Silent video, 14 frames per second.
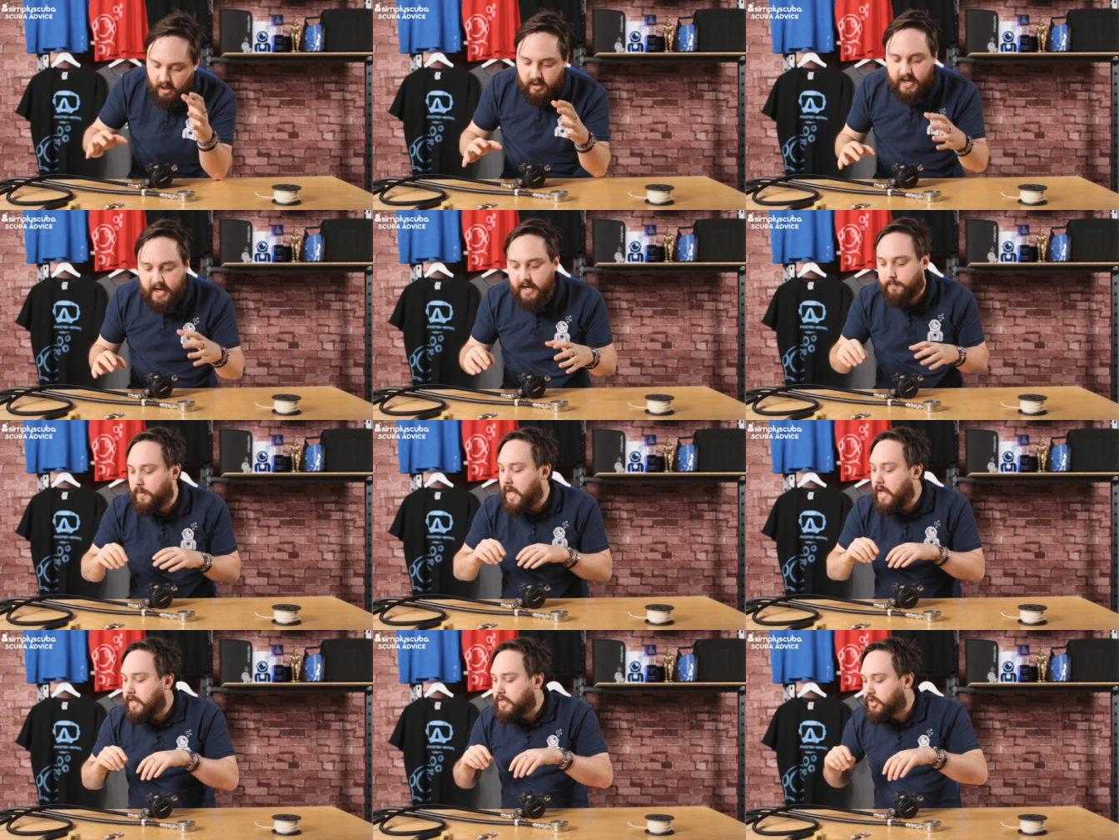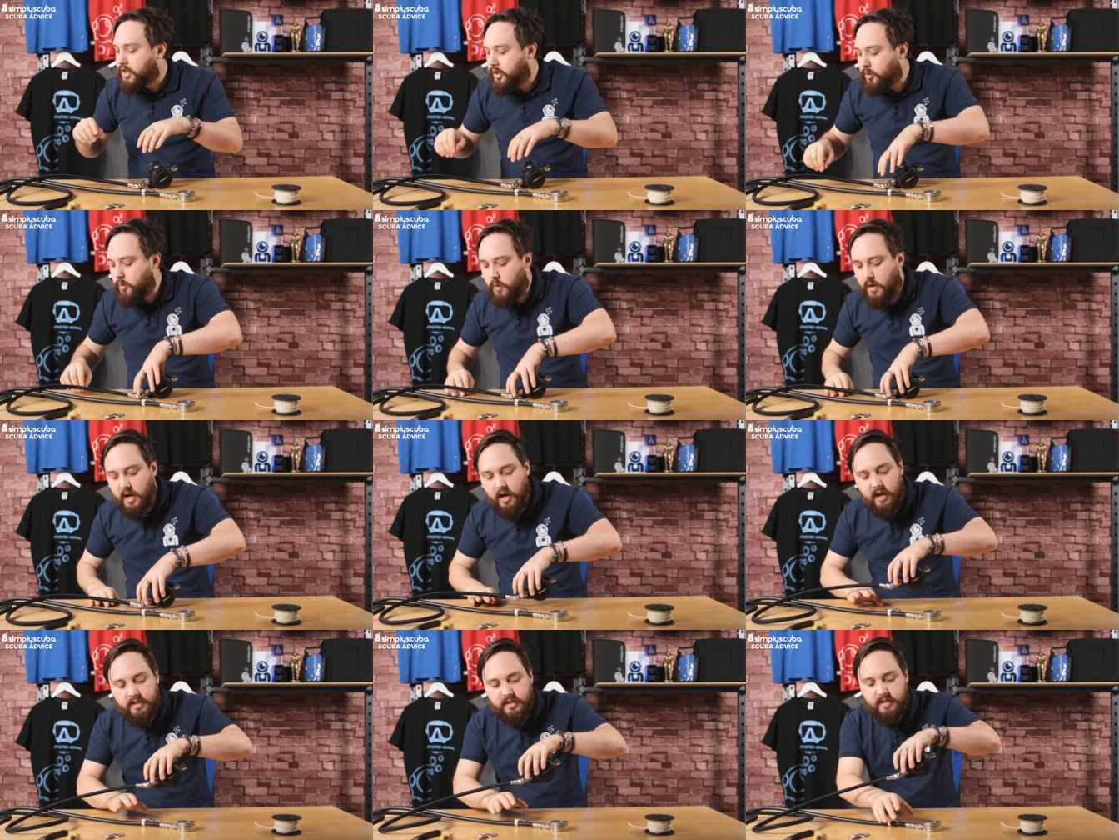Okay, so
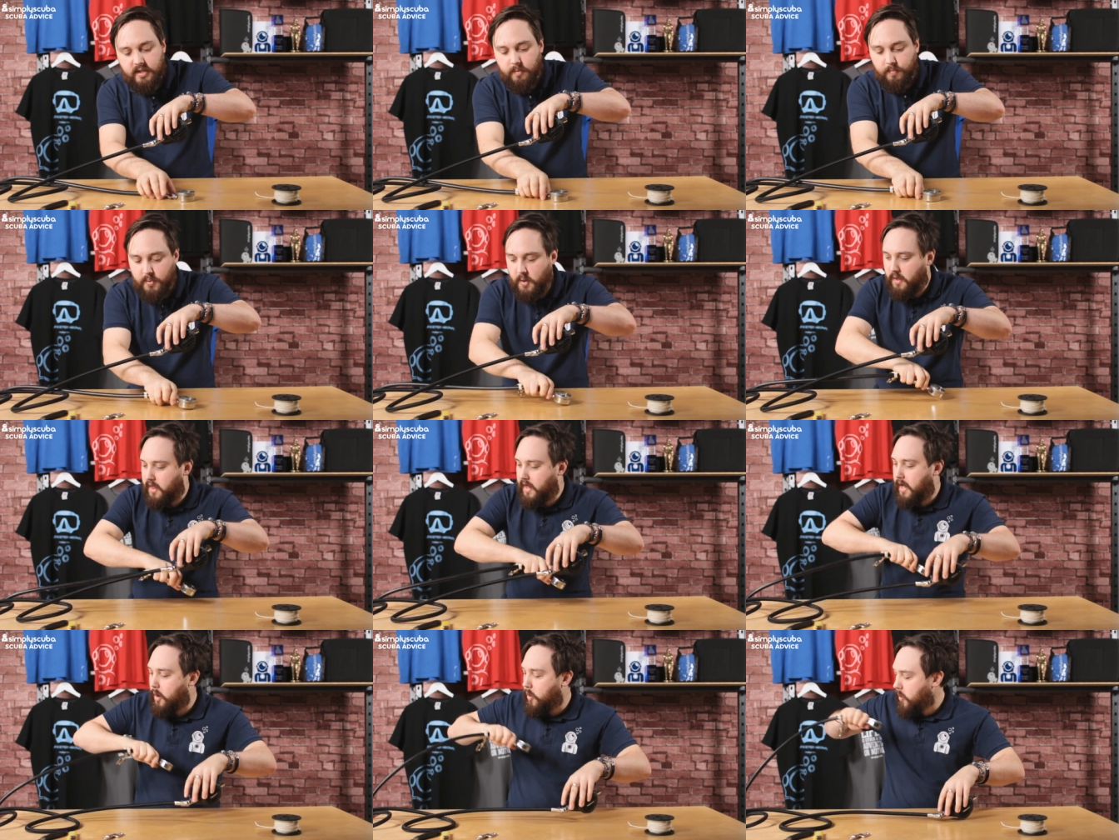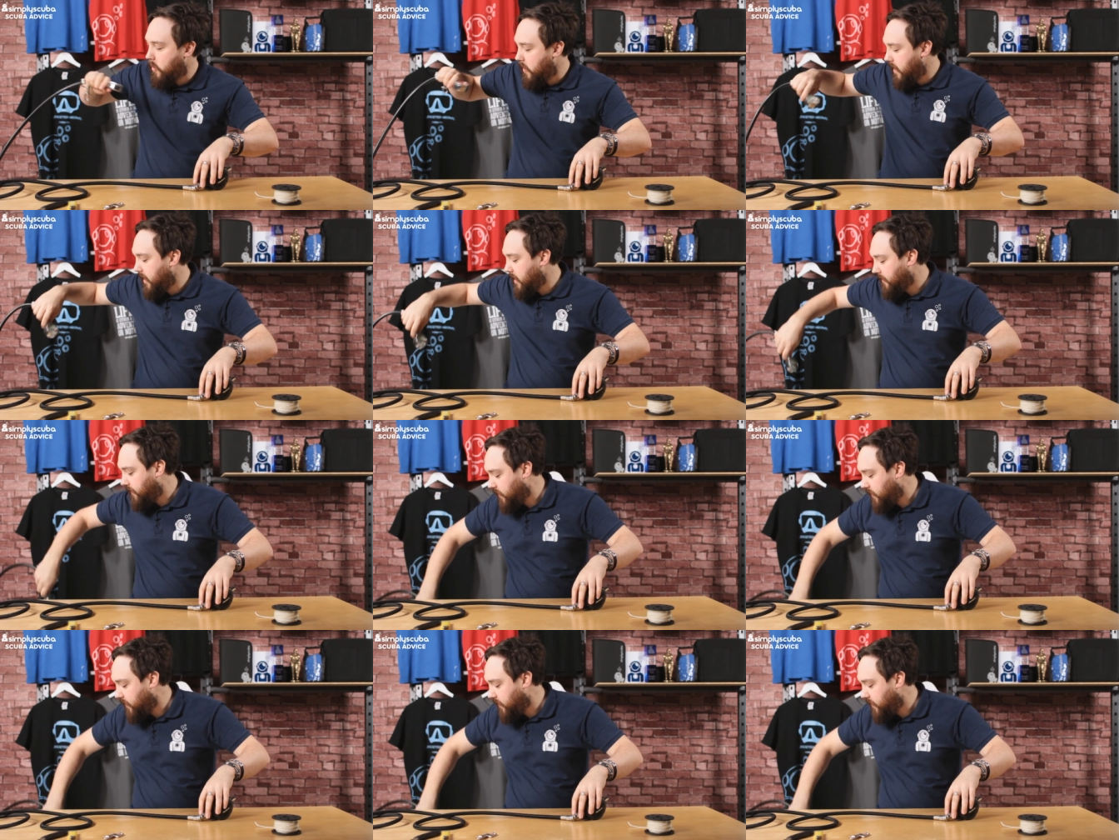I'm just gonna put that away